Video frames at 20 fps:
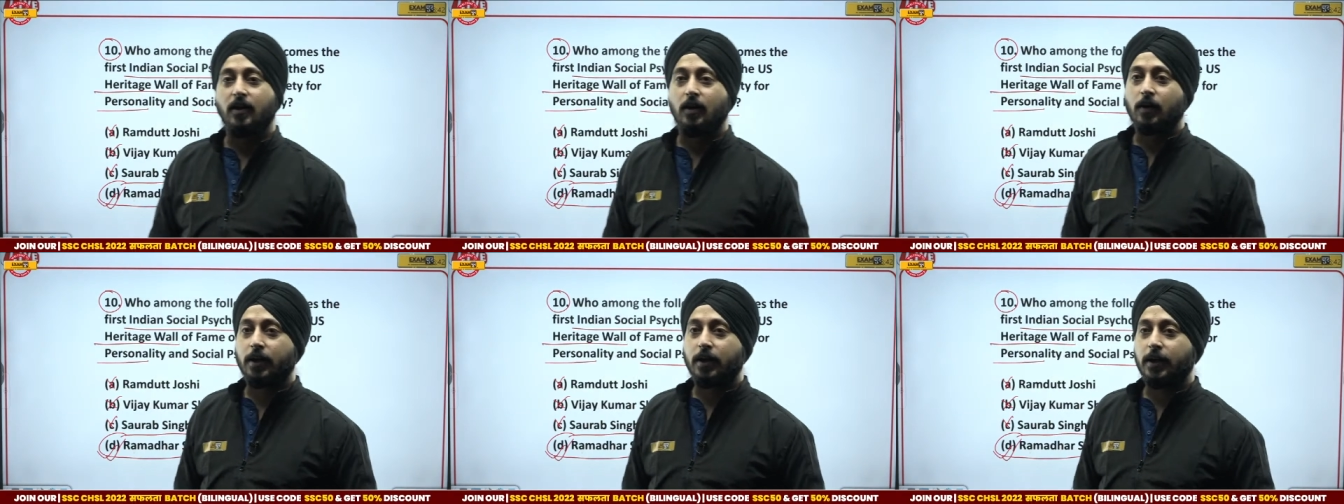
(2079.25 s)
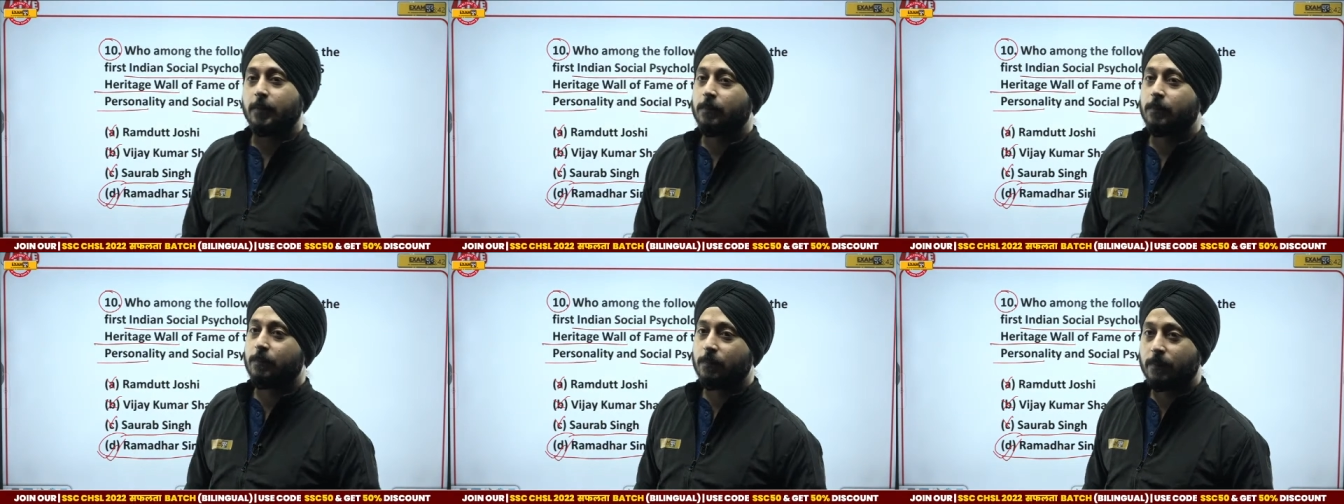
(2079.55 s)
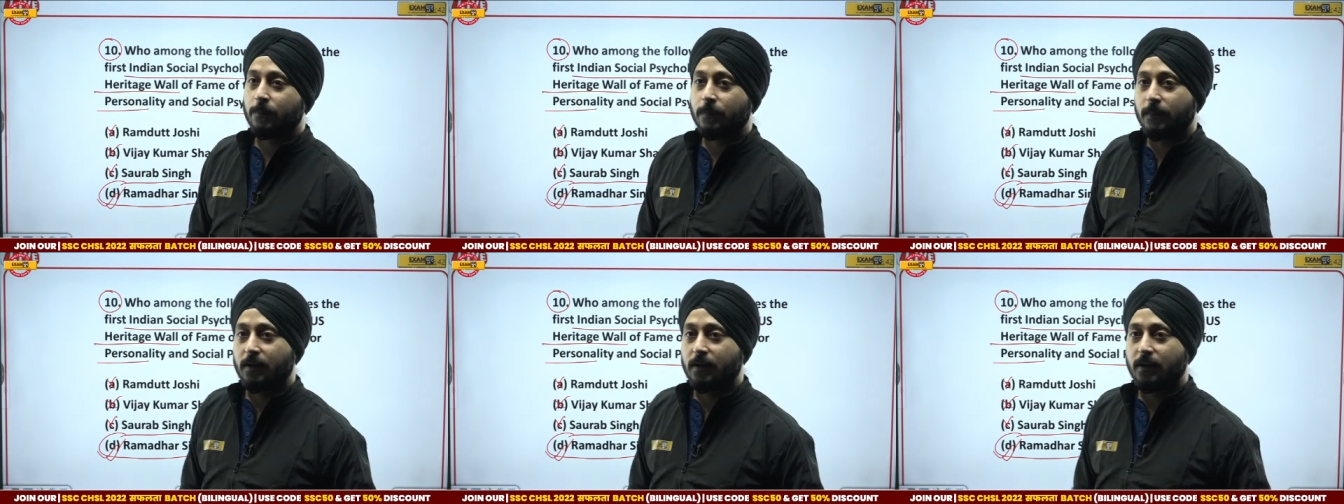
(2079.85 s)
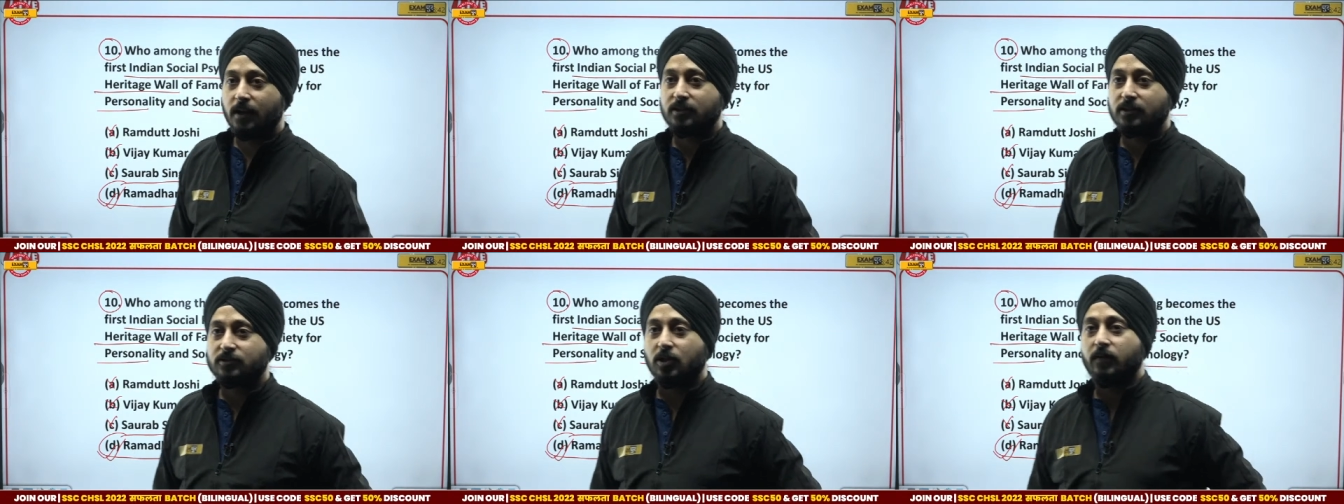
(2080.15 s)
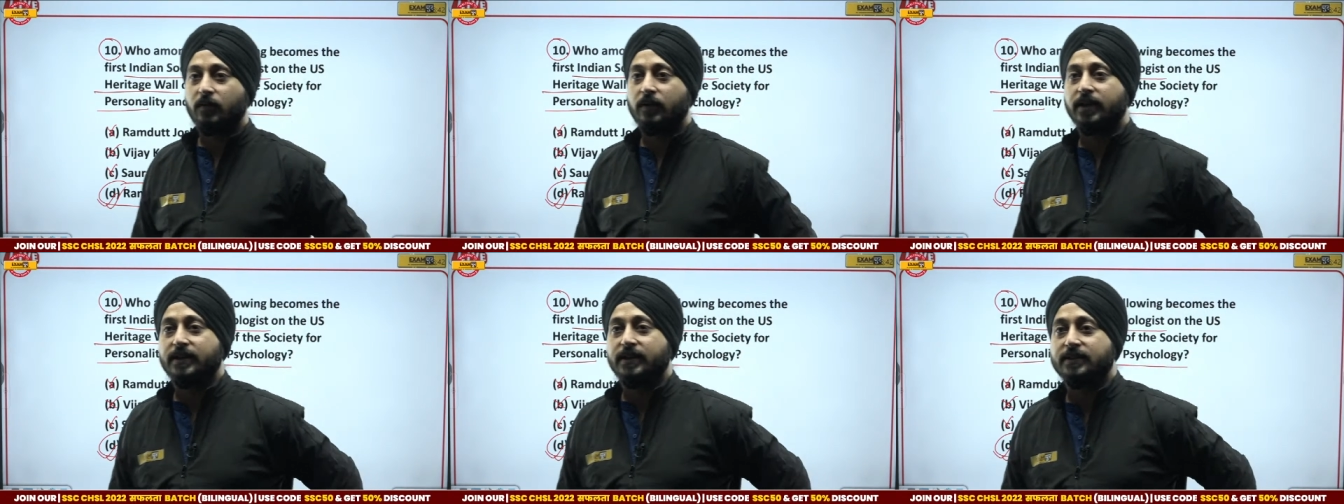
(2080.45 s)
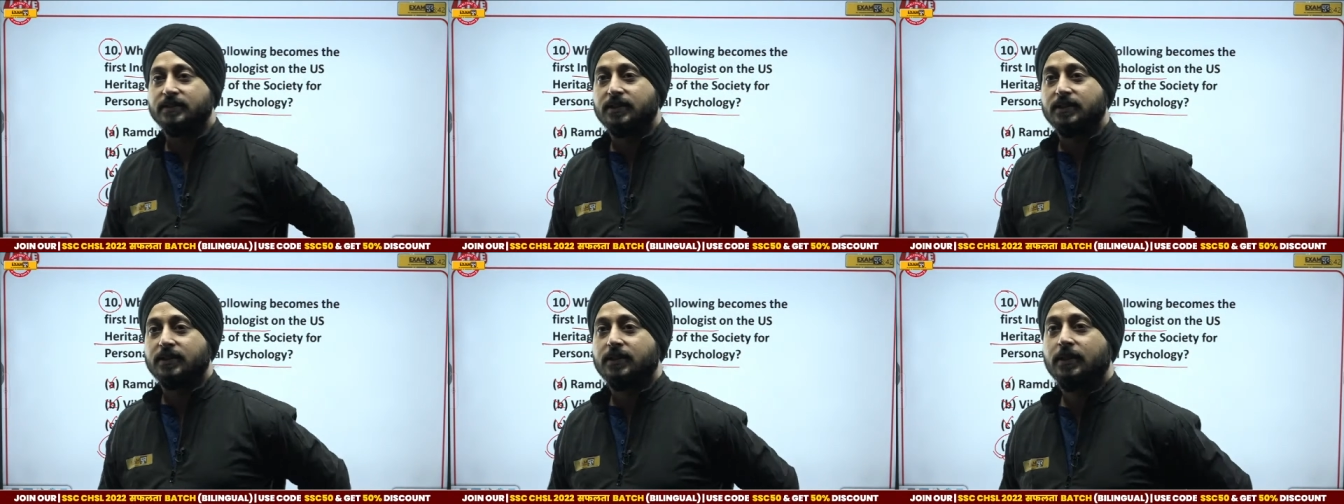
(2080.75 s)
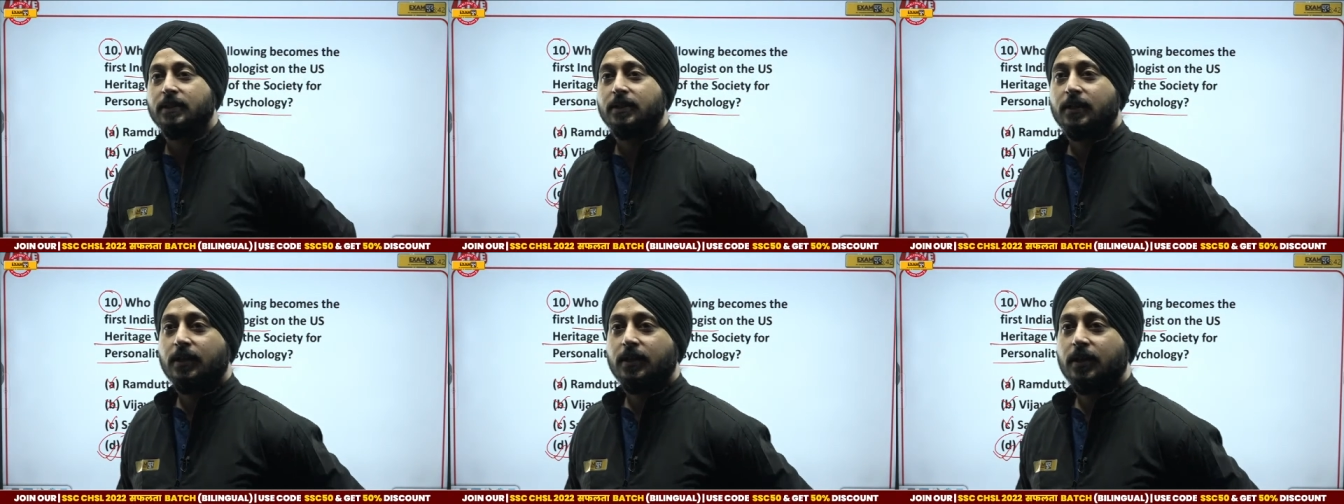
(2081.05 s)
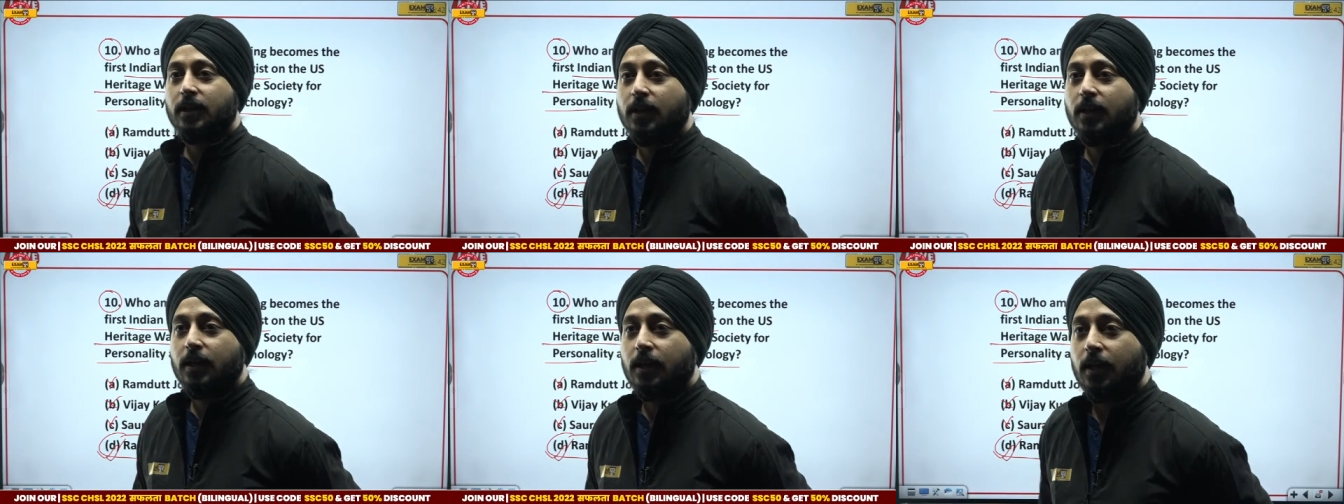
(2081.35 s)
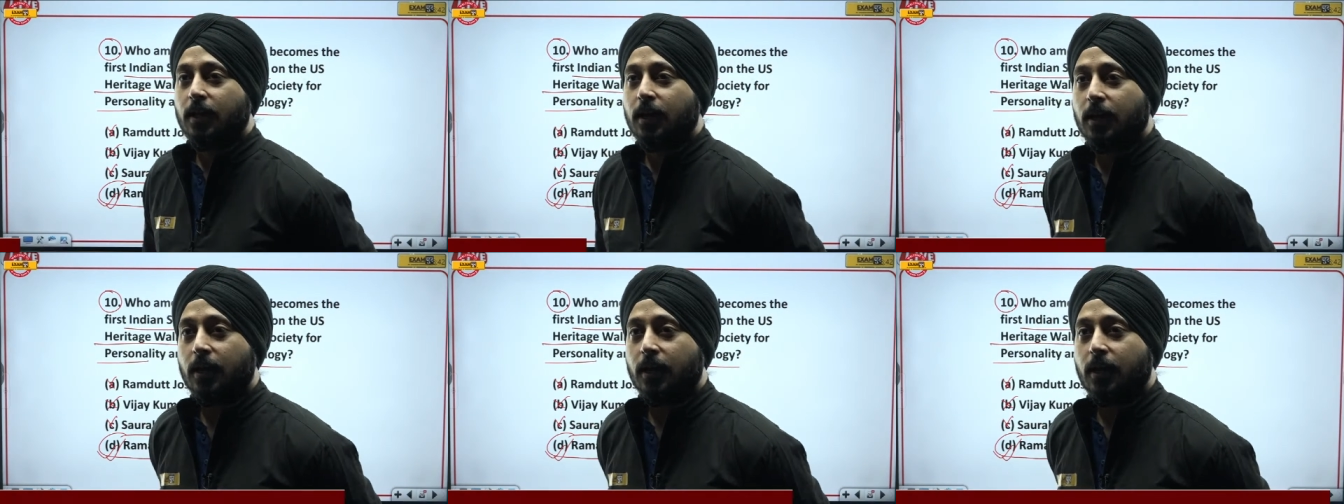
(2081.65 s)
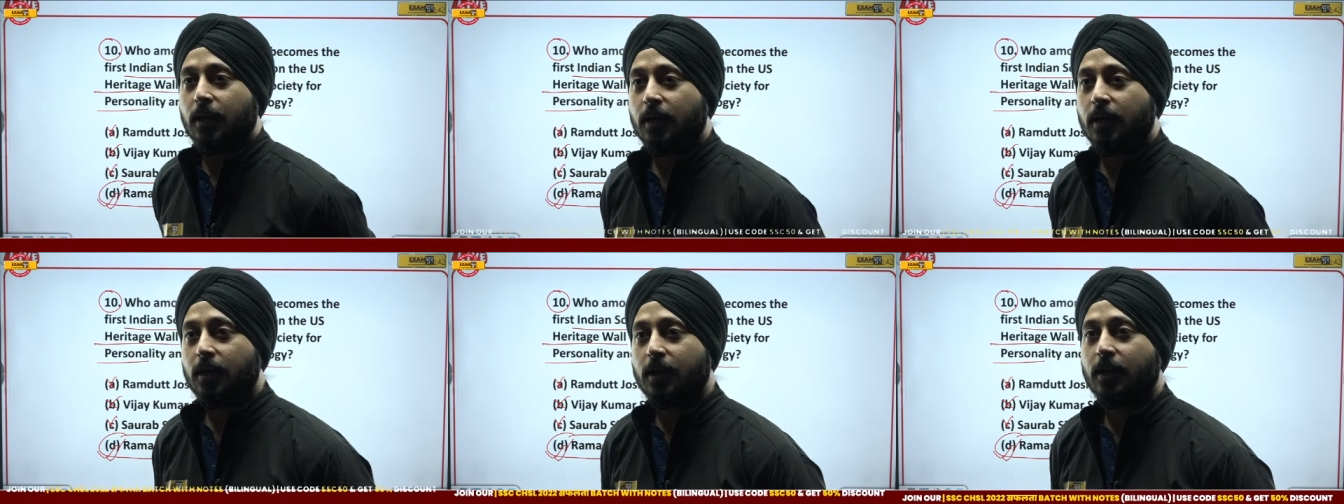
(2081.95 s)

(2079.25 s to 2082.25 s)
Okay, it's not very easy. Uh,